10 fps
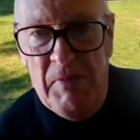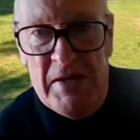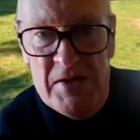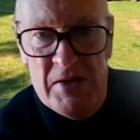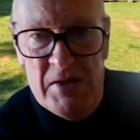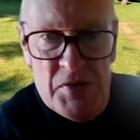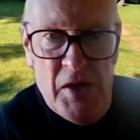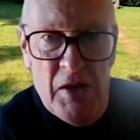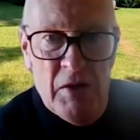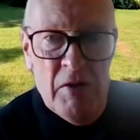basically you're
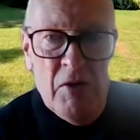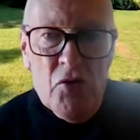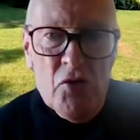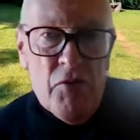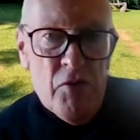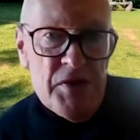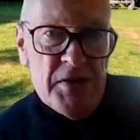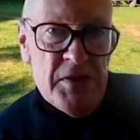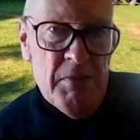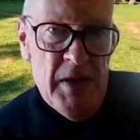saying your voice
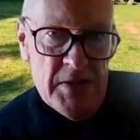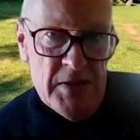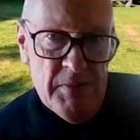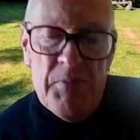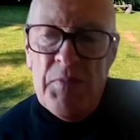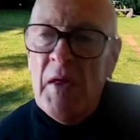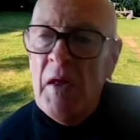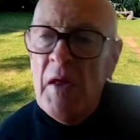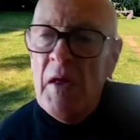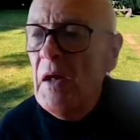doesn't matter.
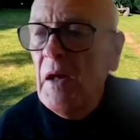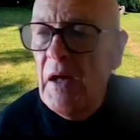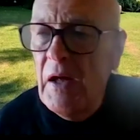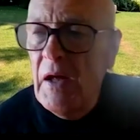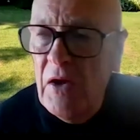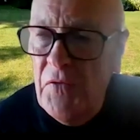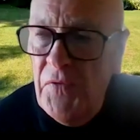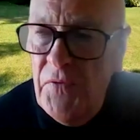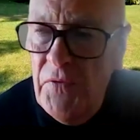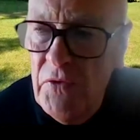If